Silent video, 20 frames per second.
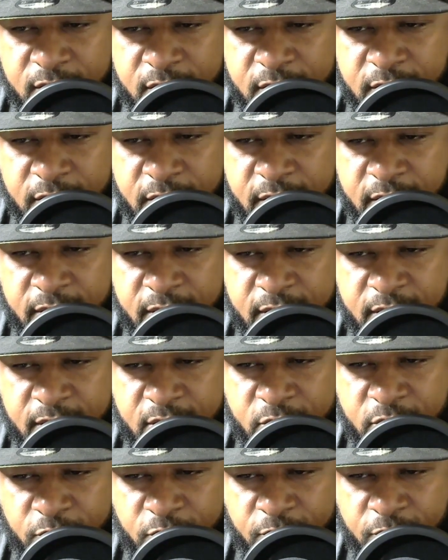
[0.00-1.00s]
Ginn,
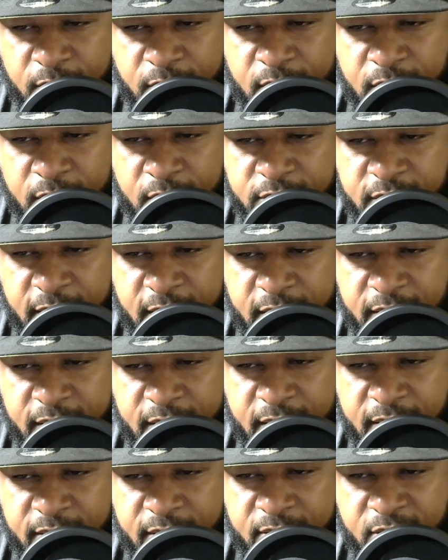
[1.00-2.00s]
Teddy
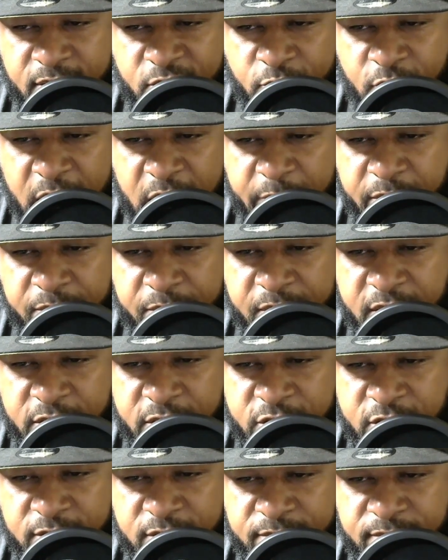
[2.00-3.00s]
Ginn, Robin
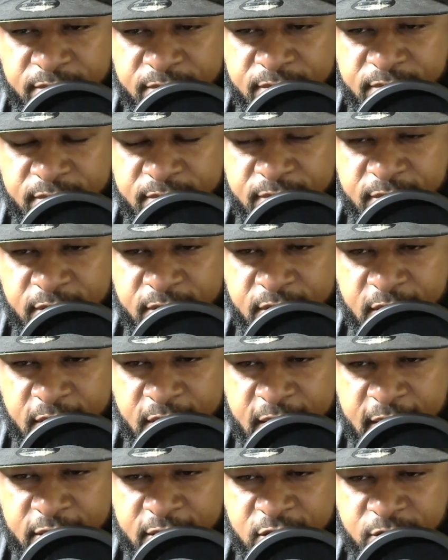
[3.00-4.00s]
Meacham. Then you
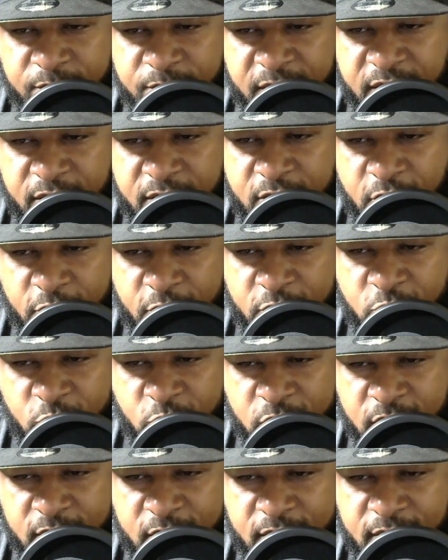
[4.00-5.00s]
got Smith,
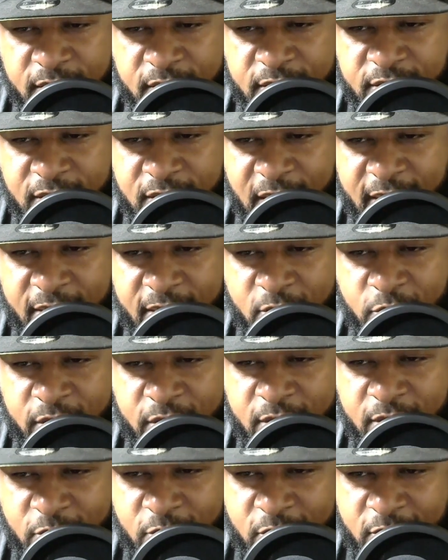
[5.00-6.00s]
Kirkwood. It's Lance. Okay,
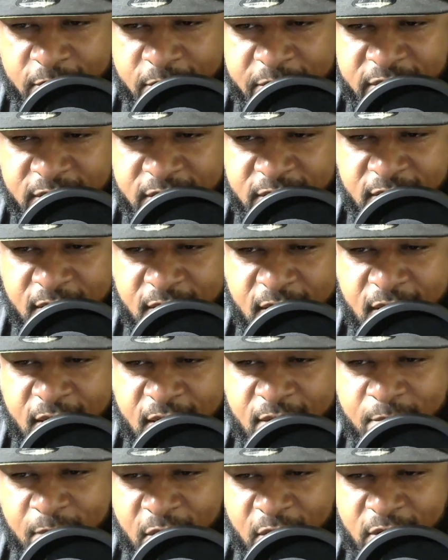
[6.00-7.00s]
hold on. Let me see.
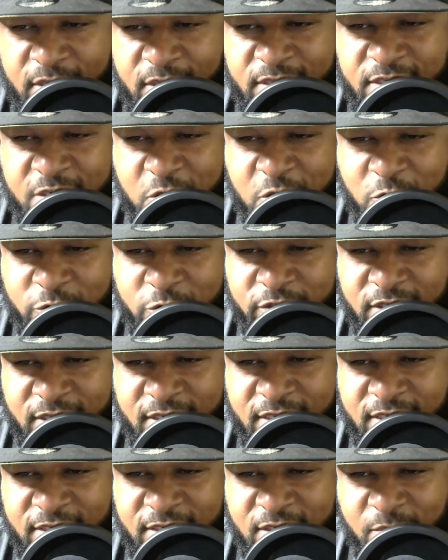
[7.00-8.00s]
Marcus Colston,
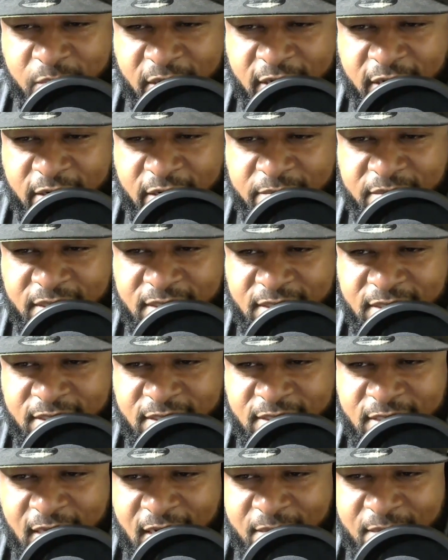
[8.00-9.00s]
he's comparing him to
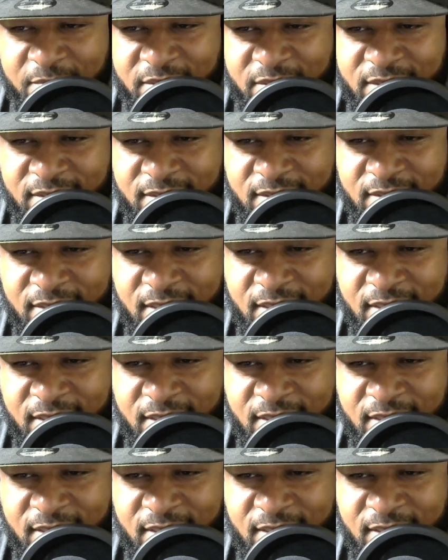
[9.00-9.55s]
Thomas.